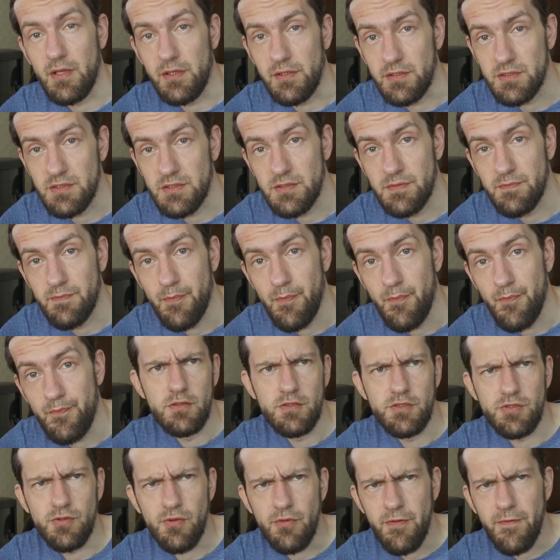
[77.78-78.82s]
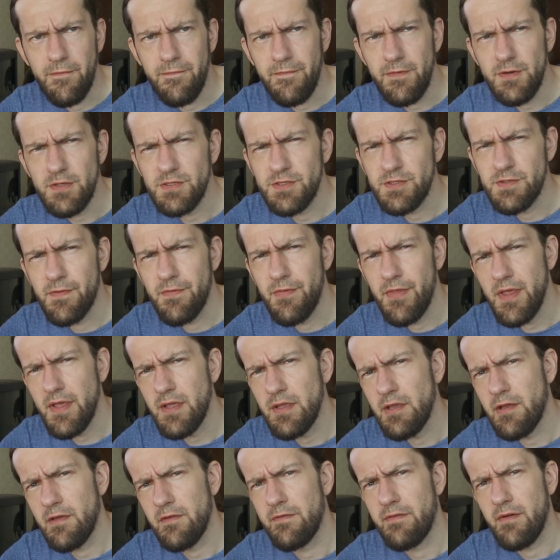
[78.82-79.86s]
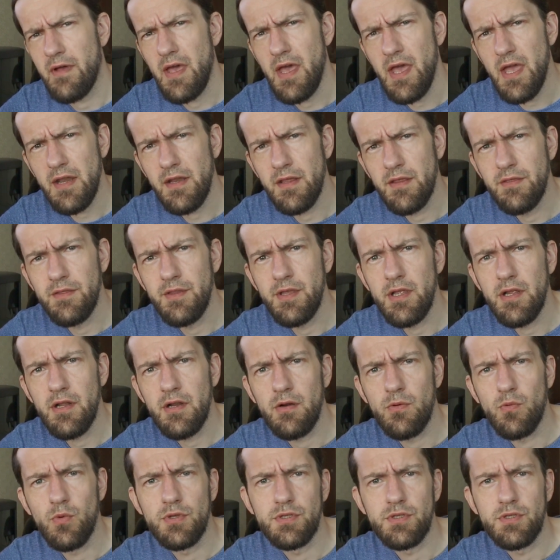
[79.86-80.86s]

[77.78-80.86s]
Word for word: else. So the first thing I've added there